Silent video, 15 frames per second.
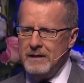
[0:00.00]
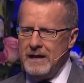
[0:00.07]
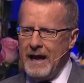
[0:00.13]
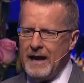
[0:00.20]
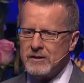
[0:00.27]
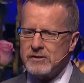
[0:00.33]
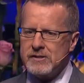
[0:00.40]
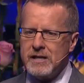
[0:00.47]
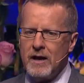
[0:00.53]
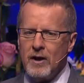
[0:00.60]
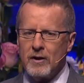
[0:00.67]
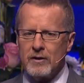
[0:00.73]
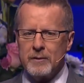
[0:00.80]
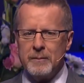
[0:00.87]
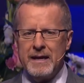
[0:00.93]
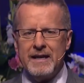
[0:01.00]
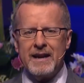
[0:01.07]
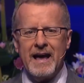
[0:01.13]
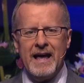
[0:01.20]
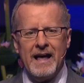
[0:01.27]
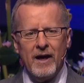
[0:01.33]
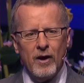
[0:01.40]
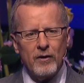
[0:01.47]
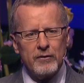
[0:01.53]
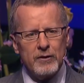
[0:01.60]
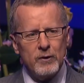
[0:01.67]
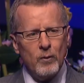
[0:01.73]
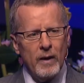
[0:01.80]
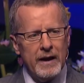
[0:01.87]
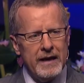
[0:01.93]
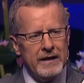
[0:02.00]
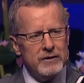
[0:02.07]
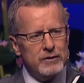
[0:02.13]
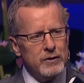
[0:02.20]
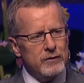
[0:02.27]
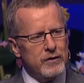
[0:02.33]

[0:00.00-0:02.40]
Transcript: How seldom in a healthy way do